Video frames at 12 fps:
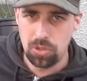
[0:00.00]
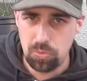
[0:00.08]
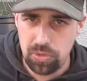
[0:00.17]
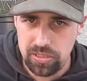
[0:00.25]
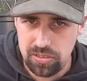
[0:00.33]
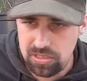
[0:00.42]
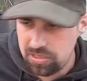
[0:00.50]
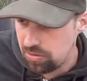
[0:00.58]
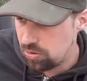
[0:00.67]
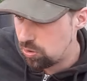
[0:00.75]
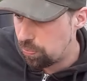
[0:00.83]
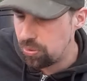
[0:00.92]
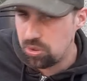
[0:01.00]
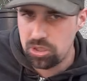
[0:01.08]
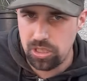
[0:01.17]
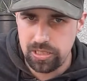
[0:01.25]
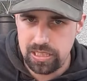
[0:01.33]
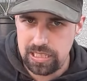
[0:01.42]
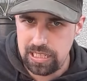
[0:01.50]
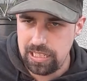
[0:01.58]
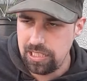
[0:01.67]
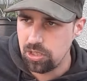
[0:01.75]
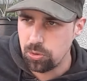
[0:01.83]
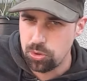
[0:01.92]
not want to put salt
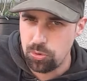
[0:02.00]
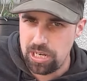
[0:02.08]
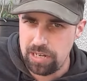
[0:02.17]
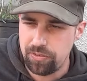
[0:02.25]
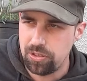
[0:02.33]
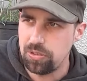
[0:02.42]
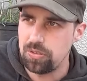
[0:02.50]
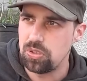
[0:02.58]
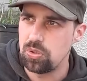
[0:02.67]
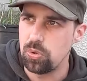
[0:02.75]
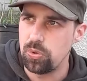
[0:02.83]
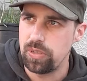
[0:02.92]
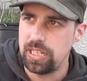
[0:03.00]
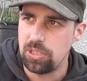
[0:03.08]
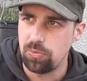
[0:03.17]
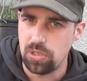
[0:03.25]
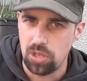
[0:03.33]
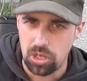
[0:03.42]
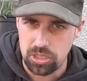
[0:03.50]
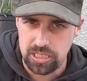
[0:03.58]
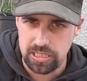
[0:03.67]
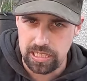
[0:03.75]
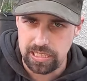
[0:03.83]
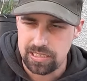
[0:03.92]
in a good rifle, so it will
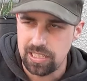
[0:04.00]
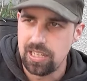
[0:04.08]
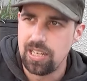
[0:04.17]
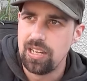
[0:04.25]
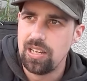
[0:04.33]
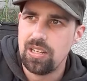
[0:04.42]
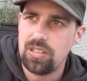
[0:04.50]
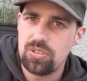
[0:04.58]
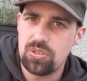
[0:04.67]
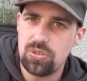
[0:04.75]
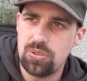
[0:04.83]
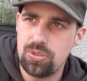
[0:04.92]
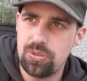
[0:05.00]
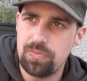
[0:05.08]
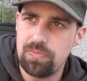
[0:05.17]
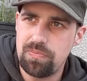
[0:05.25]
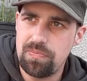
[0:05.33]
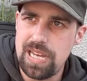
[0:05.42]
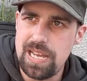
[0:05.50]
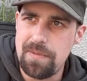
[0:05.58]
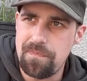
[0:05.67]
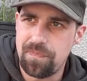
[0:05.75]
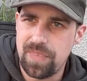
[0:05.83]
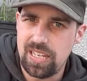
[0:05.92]
oxidate. So
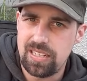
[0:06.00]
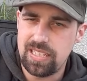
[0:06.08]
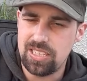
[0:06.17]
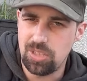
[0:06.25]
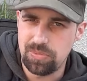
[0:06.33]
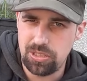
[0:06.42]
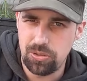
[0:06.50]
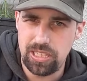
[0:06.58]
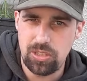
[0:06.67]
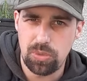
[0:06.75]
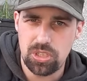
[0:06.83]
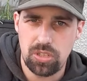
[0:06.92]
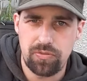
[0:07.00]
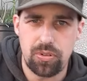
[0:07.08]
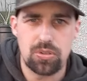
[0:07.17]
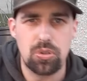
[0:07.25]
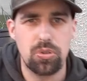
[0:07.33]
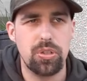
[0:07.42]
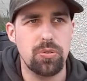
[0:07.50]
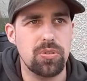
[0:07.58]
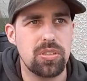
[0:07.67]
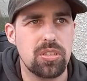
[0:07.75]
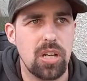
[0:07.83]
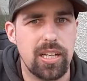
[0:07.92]
yeah, that's something you need to watch out for. So
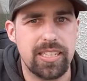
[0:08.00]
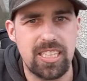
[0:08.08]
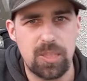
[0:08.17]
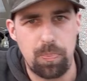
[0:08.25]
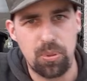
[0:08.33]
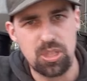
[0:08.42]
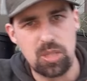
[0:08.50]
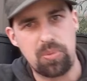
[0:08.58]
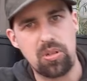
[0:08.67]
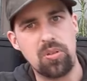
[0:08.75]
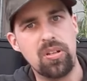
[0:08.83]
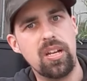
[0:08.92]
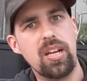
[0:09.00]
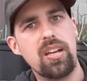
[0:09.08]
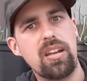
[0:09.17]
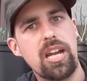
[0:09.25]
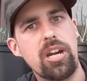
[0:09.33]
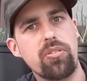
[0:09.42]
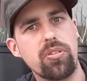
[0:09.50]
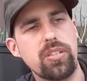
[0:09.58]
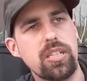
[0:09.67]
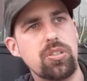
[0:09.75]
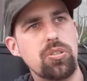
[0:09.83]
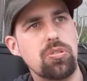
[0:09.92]
use a disposable air gun
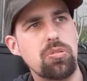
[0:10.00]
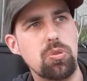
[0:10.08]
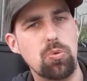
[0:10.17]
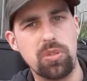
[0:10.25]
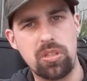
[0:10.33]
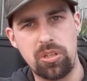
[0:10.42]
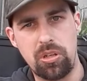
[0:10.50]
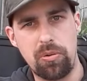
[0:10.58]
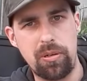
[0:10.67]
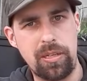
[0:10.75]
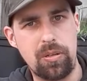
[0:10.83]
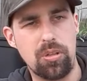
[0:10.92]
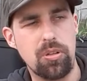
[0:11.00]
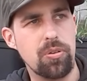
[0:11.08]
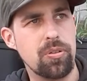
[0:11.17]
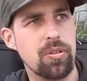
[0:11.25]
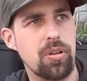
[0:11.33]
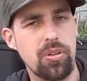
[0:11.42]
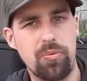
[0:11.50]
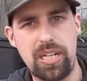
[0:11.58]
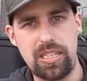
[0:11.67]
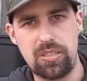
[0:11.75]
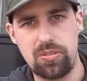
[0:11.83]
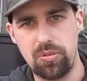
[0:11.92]
that you would other, other,
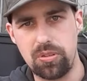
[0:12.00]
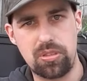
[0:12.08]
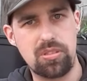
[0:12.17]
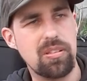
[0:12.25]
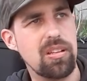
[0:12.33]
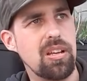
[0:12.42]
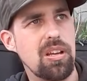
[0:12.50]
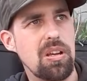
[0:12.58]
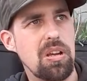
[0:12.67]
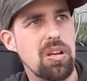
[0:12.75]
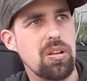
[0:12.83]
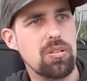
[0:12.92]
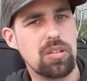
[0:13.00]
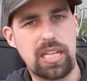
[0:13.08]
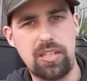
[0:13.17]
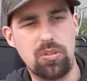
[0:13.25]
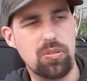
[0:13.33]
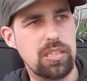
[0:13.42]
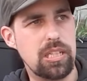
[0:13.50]
otherwise not can